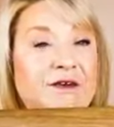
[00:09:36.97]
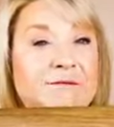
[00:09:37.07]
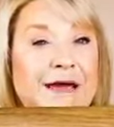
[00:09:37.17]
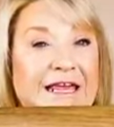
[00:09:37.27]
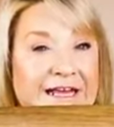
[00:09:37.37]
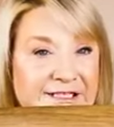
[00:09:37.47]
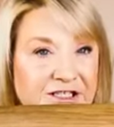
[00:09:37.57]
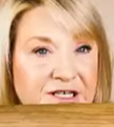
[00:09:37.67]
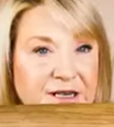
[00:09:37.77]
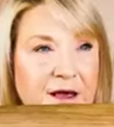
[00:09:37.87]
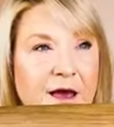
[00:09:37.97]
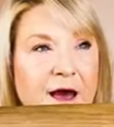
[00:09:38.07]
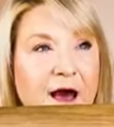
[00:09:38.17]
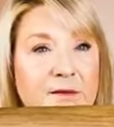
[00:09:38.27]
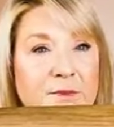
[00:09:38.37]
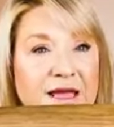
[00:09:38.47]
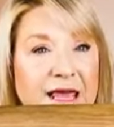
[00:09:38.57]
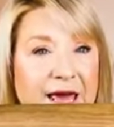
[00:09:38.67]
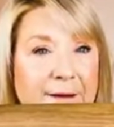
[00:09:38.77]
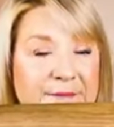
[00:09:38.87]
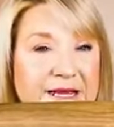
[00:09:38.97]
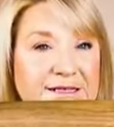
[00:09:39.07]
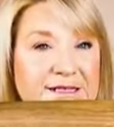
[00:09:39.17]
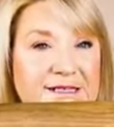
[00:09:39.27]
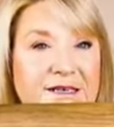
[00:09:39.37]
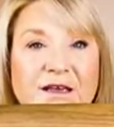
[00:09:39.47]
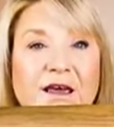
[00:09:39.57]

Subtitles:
in my kitchen on my cabinets.